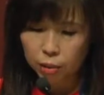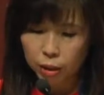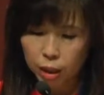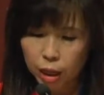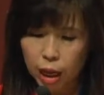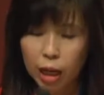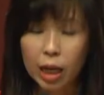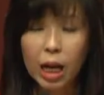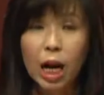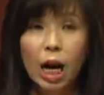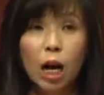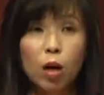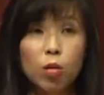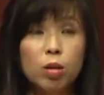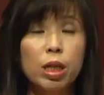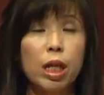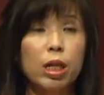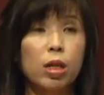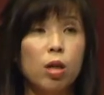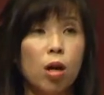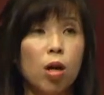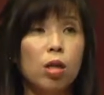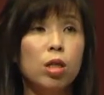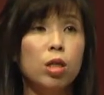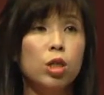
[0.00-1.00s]
and how
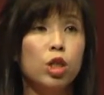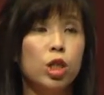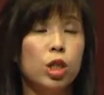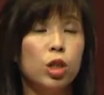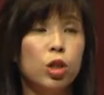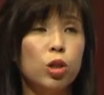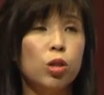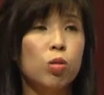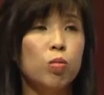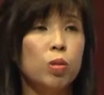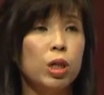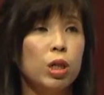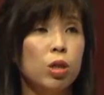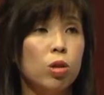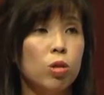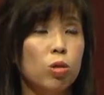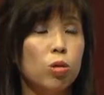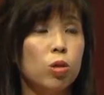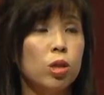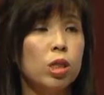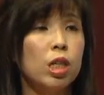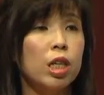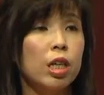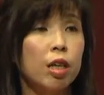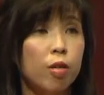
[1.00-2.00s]
technology should be
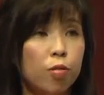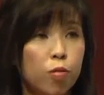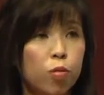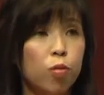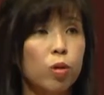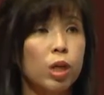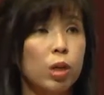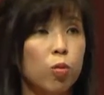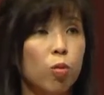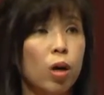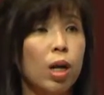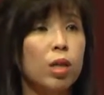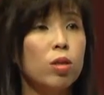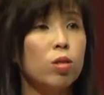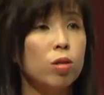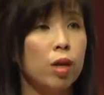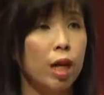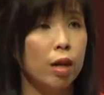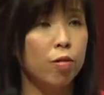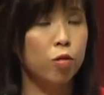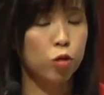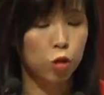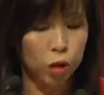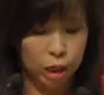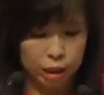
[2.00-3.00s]
used if we want to
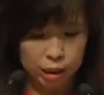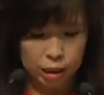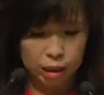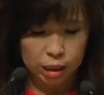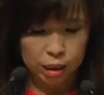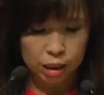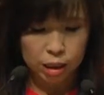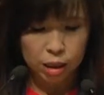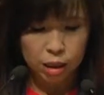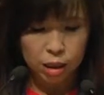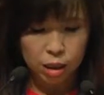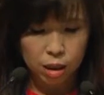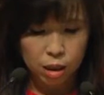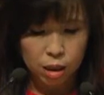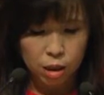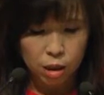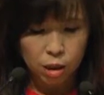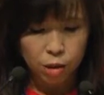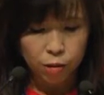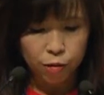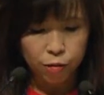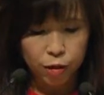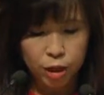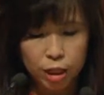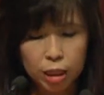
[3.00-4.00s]
have trust.
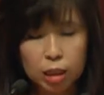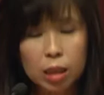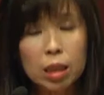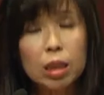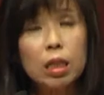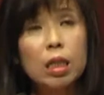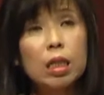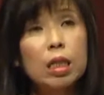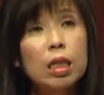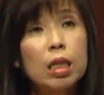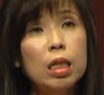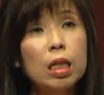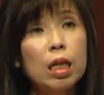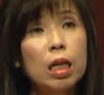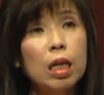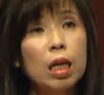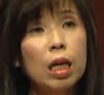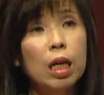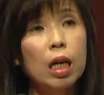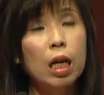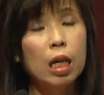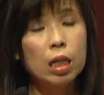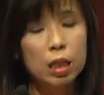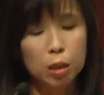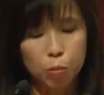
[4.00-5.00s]
First,
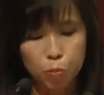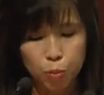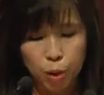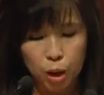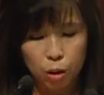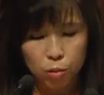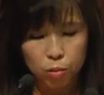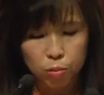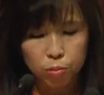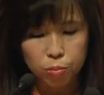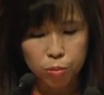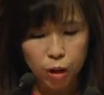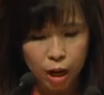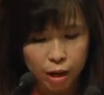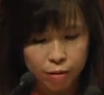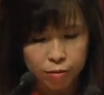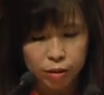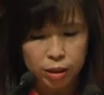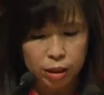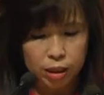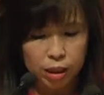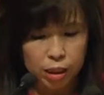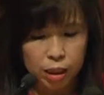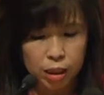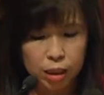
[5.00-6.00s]
it's about
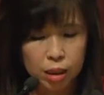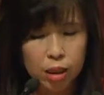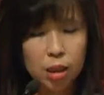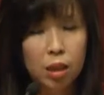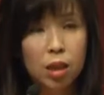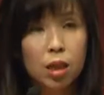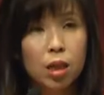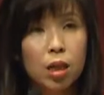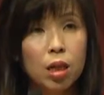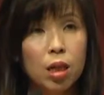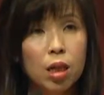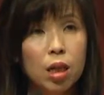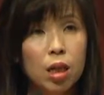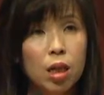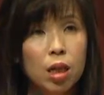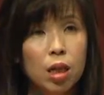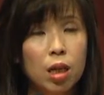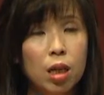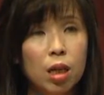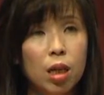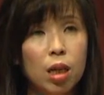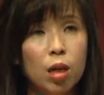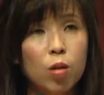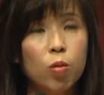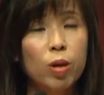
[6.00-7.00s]
privacy.
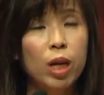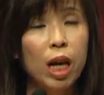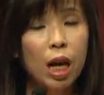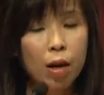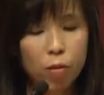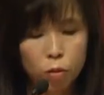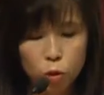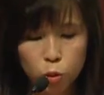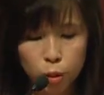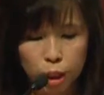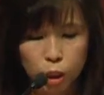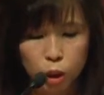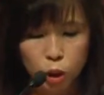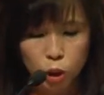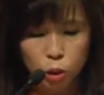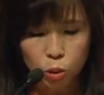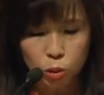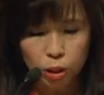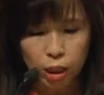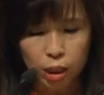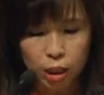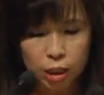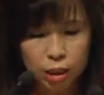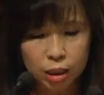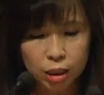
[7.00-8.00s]
We have to
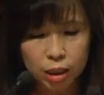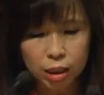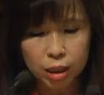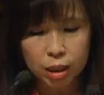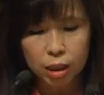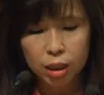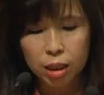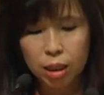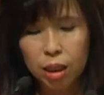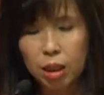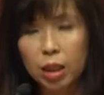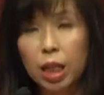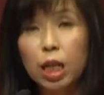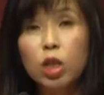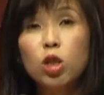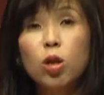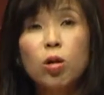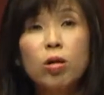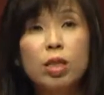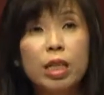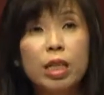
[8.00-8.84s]
ensure that your